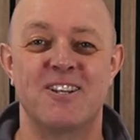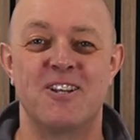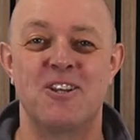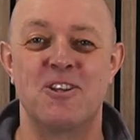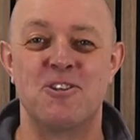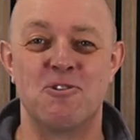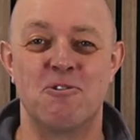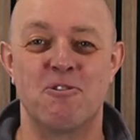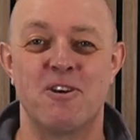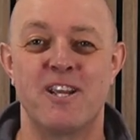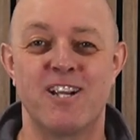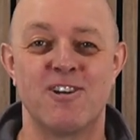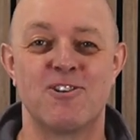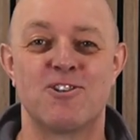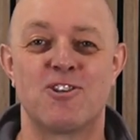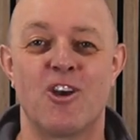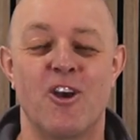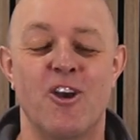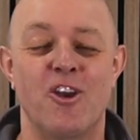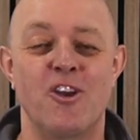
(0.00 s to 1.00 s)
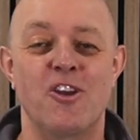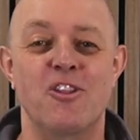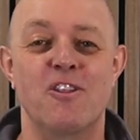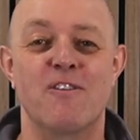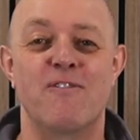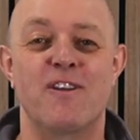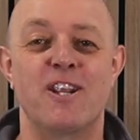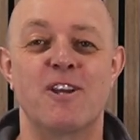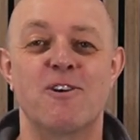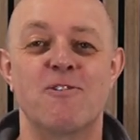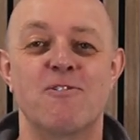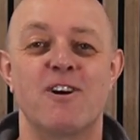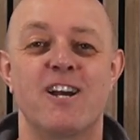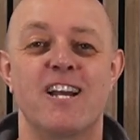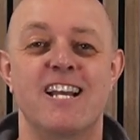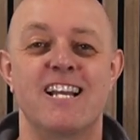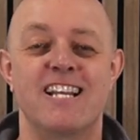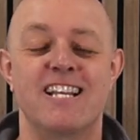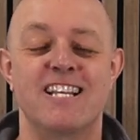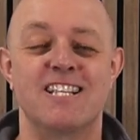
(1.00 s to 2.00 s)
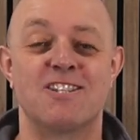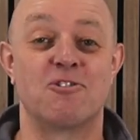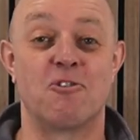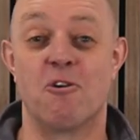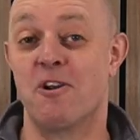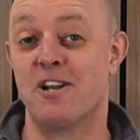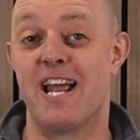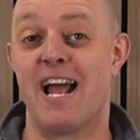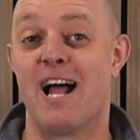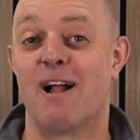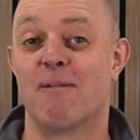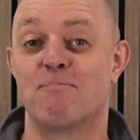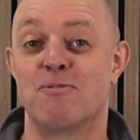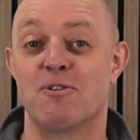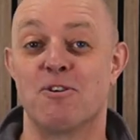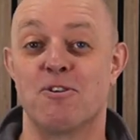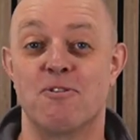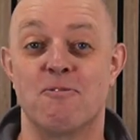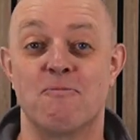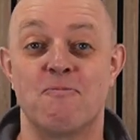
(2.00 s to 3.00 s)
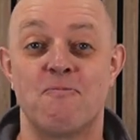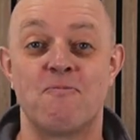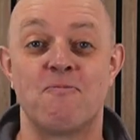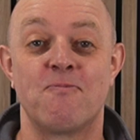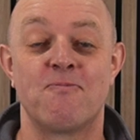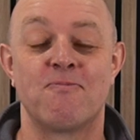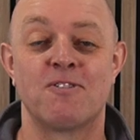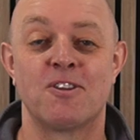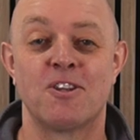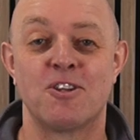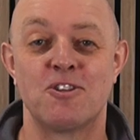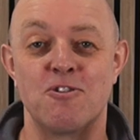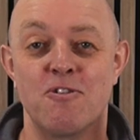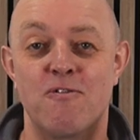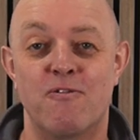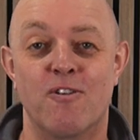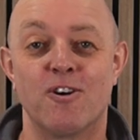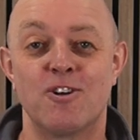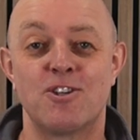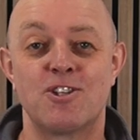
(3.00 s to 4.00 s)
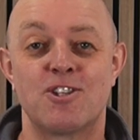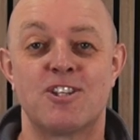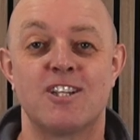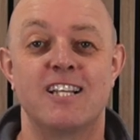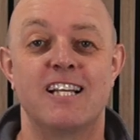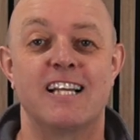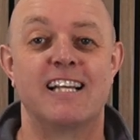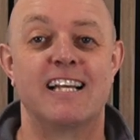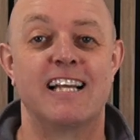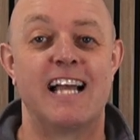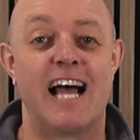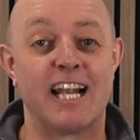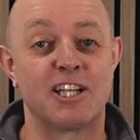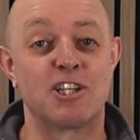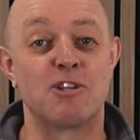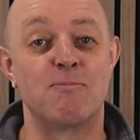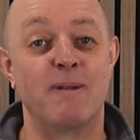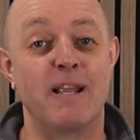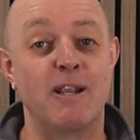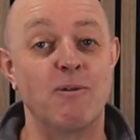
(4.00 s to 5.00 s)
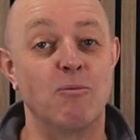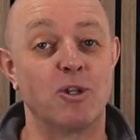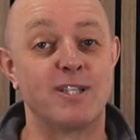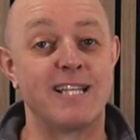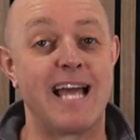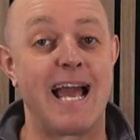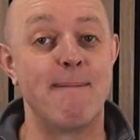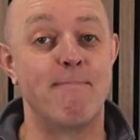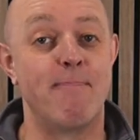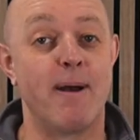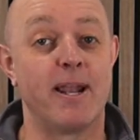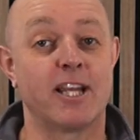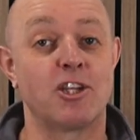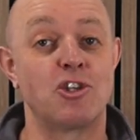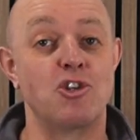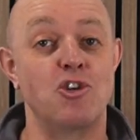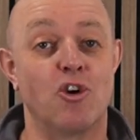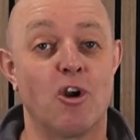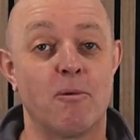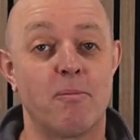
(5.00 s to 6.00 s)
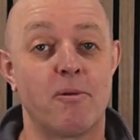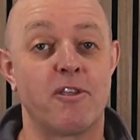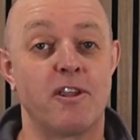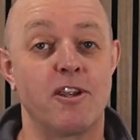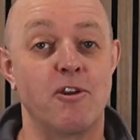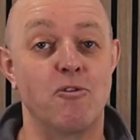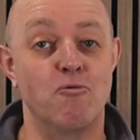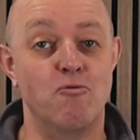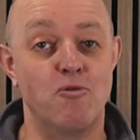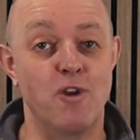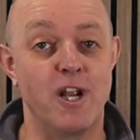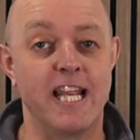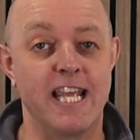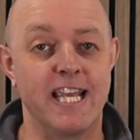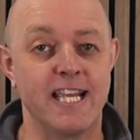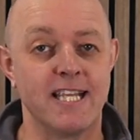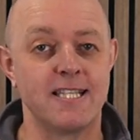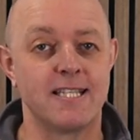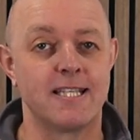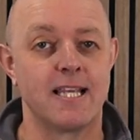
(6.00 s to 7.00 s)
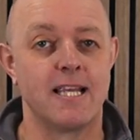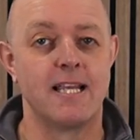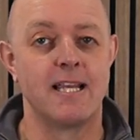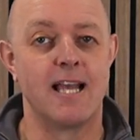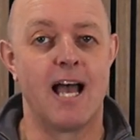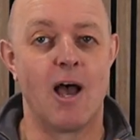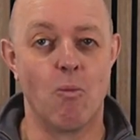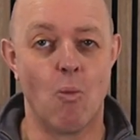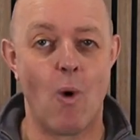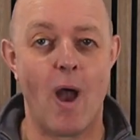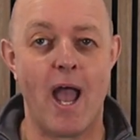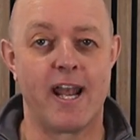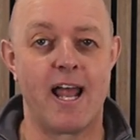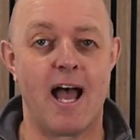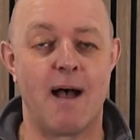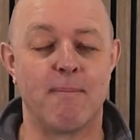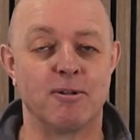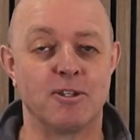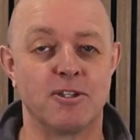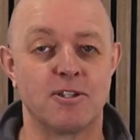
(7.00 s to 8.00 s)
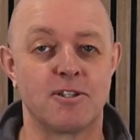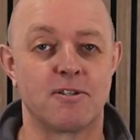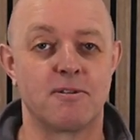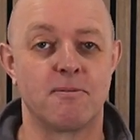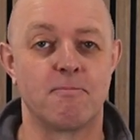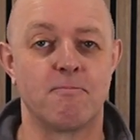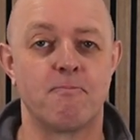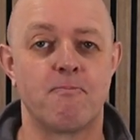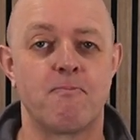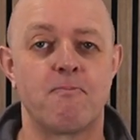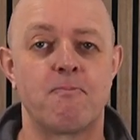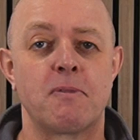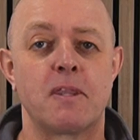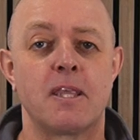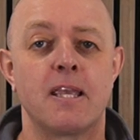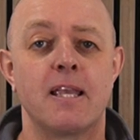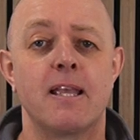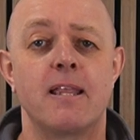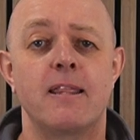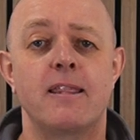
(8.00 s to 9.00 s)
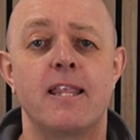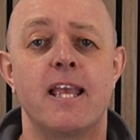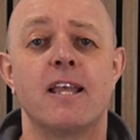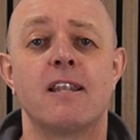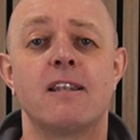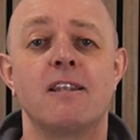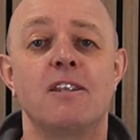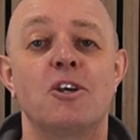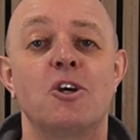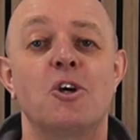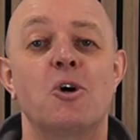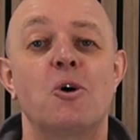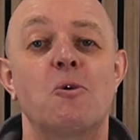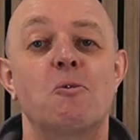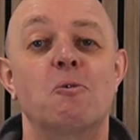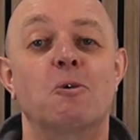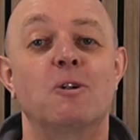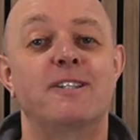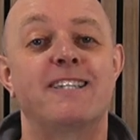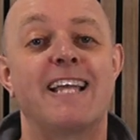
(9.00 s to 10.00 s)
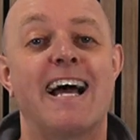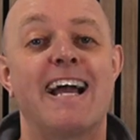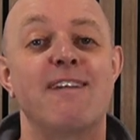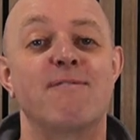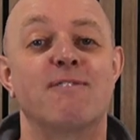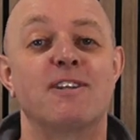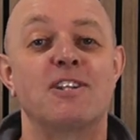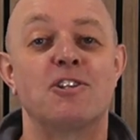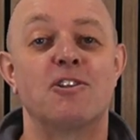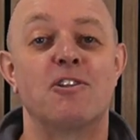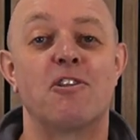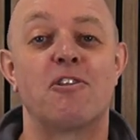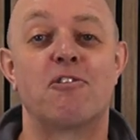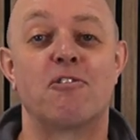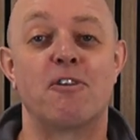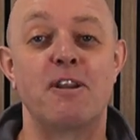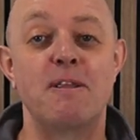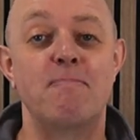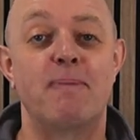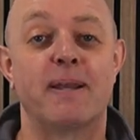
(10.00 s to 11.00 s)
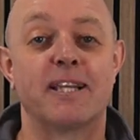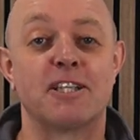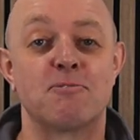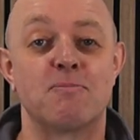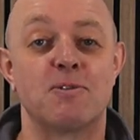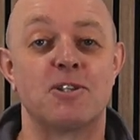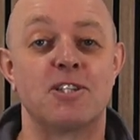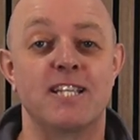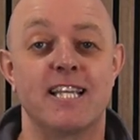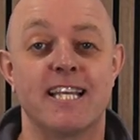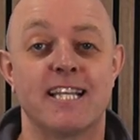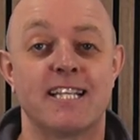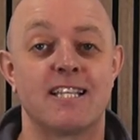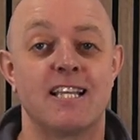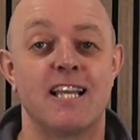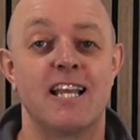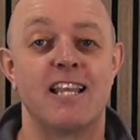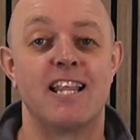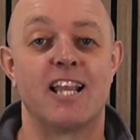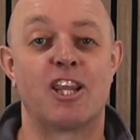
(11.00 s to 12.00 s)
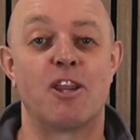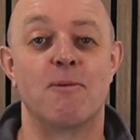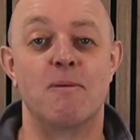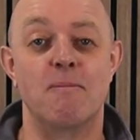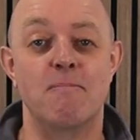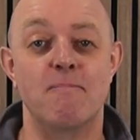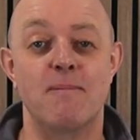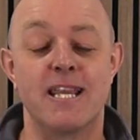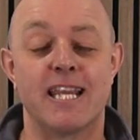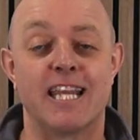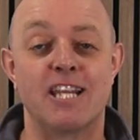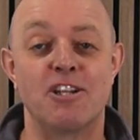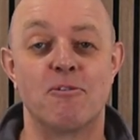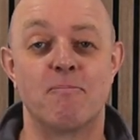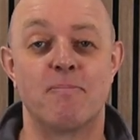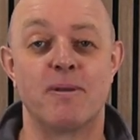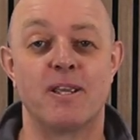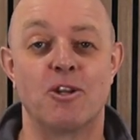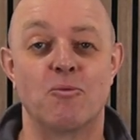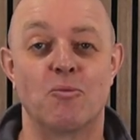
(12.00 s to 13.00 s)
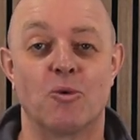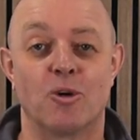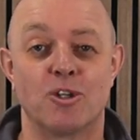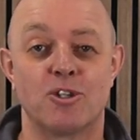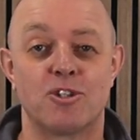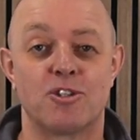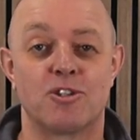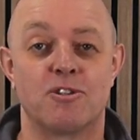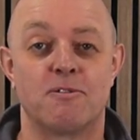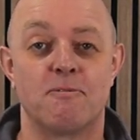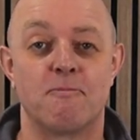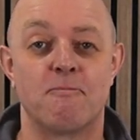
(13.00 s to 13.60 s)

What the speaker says: So here's how the video is going to help you. So first, I'll explain what diabetic neuropathy really is and why it happens. Then we'll dive into the 3 biggest mistakes that could be making your pain worse.